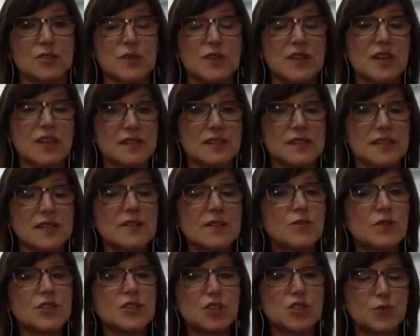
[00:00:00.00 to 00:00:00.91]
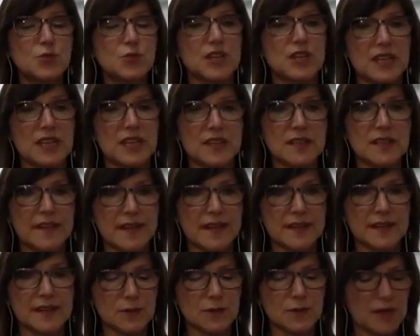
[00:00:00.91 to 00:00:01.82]
Because if what you put into
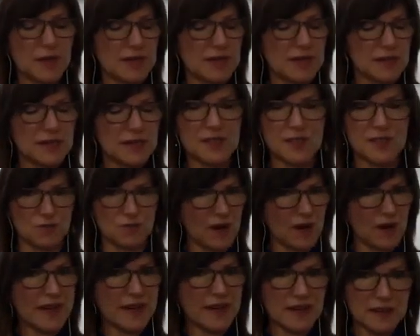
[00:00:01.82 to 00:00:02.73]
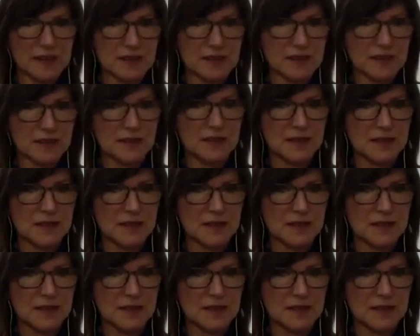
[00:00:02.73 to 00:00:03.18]
that space is rightness